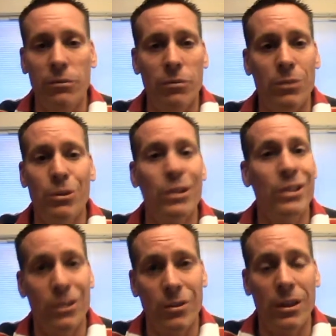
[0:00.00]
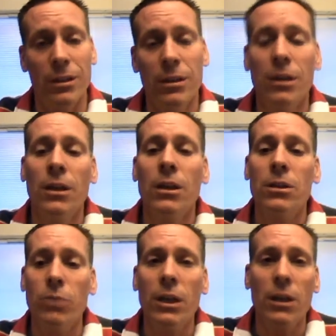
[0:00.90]
for us. We couldn't do it.
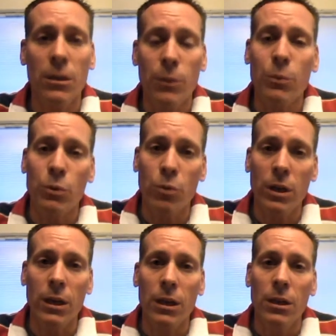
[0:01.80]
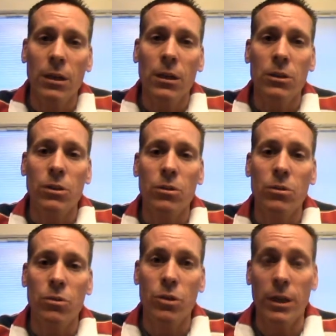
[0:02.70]
So we had to come up with a way
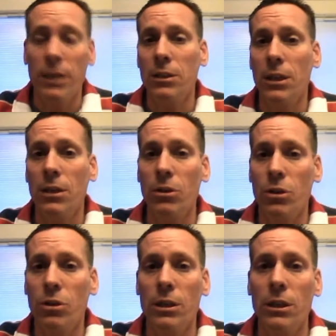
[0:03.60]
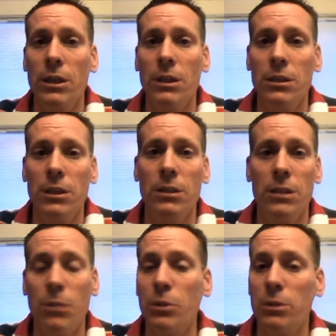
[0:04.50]
to try and take our current legacy
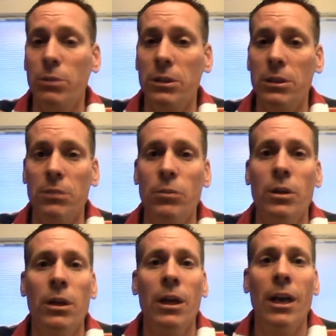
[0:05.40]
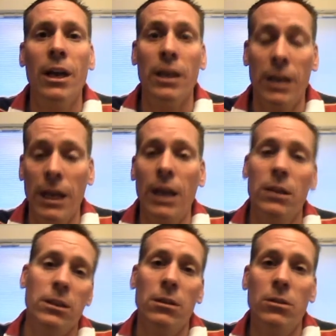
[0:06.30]
C++ system and
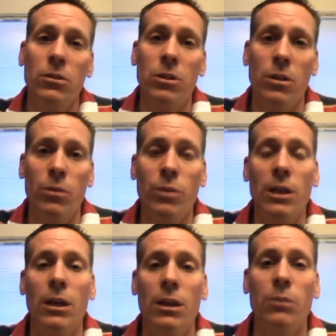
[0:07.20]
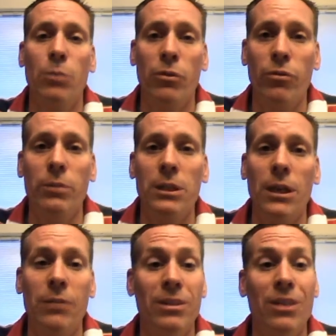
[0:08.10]
enhance it so that we can get performance
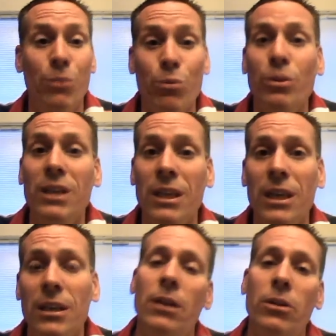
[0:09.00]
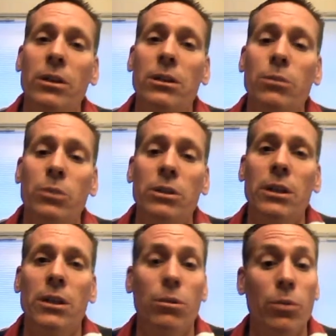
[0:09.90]
out of it that we really need and that our customers
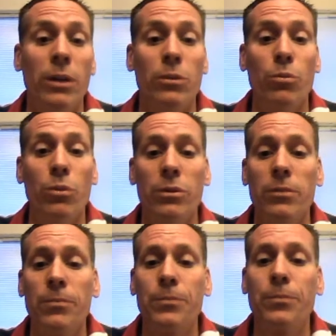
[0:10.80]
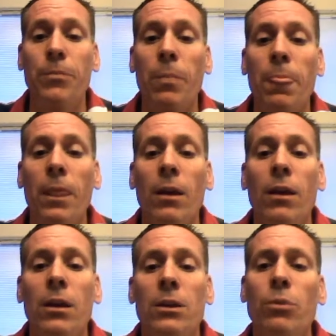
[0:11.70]
need throughout the world.
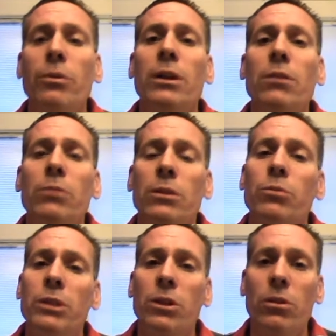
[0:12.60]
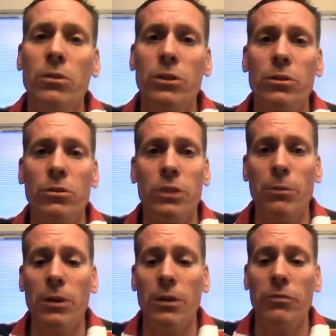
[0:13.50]
So what we did was we turned to
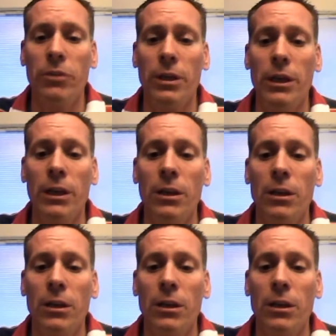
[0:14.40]
some of the